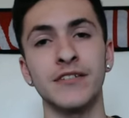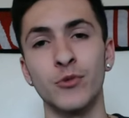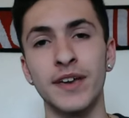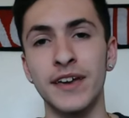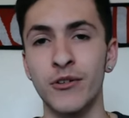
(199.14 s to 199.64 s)

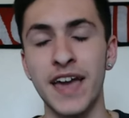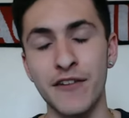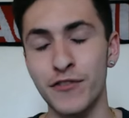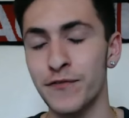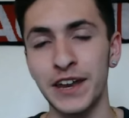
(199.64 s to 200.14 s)
reiterate
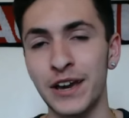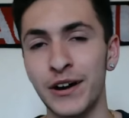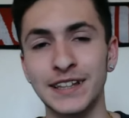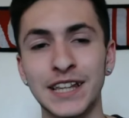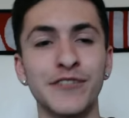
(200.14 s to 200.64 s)
every video,
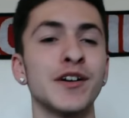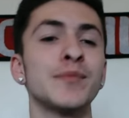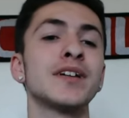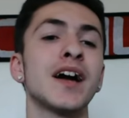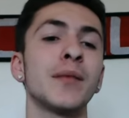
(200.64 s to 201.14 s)
I love for him
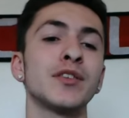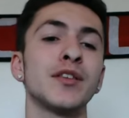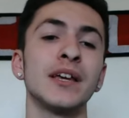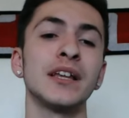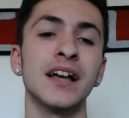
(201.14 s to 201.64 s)
to come to
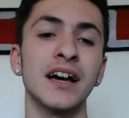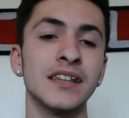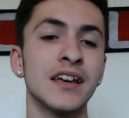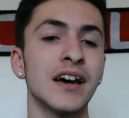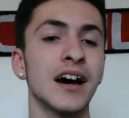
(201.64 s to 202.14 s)

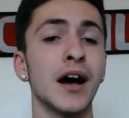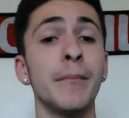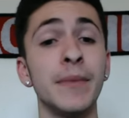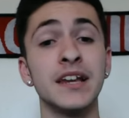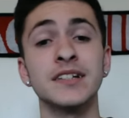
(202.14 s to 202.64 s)
Milan.
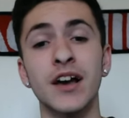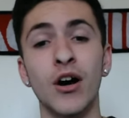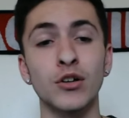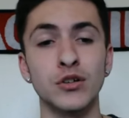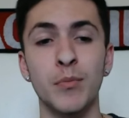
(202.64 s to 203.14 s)
Mediaset
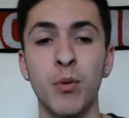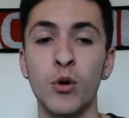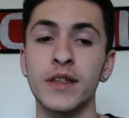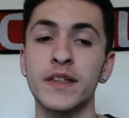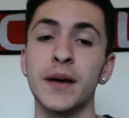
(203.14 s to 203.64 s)
also
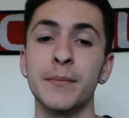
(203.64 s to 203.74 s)
reporting that